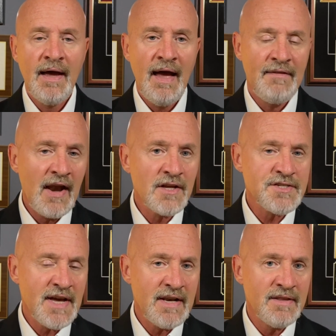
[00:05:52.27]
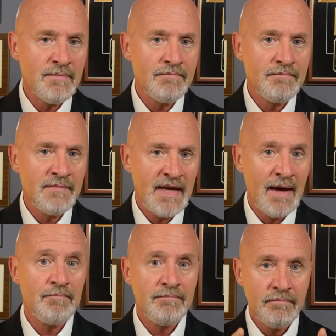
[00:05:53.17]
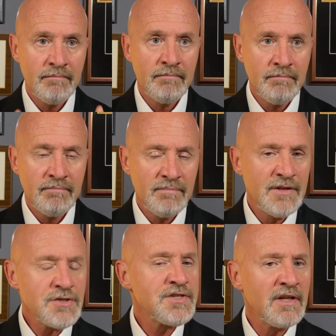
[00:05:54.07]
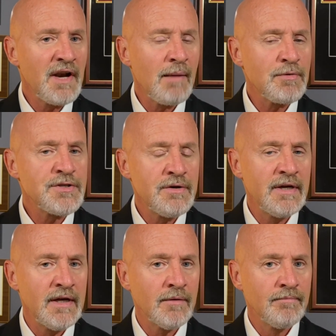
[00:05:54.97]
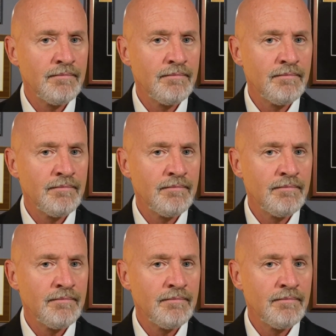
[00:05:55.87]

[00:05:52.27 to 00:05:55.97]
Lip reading: And then I'll say to him, there's still an opportunity here.